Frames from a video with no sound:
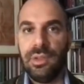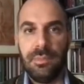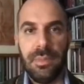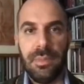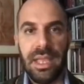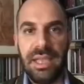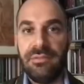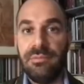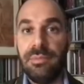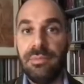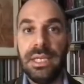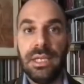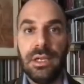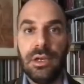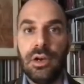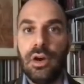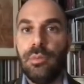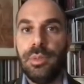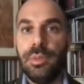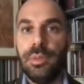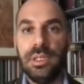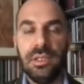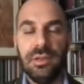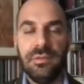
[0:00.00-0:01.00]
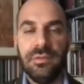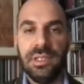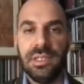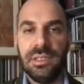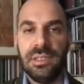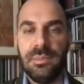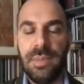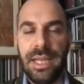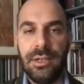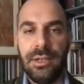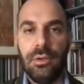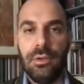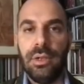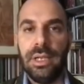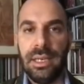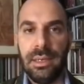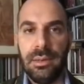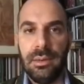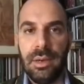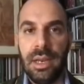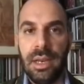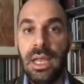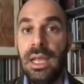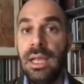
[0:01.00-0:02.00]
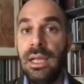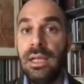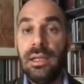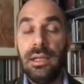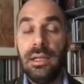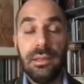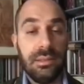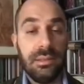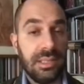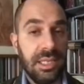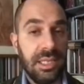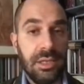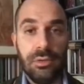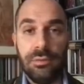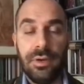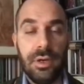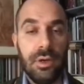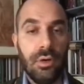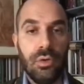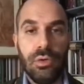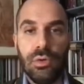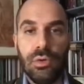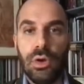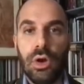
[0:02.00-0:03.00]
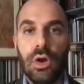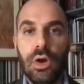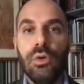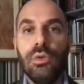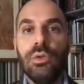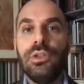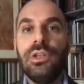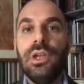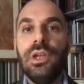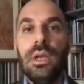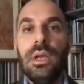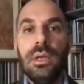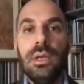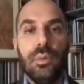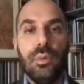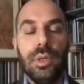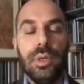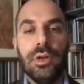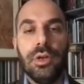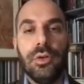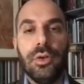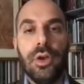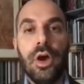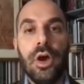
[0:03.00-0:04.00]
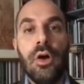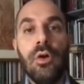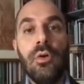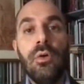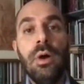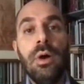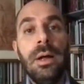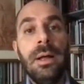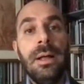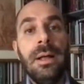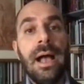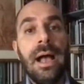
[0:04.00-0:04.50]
There may have been copies of this medal in silver or gold. We don't know.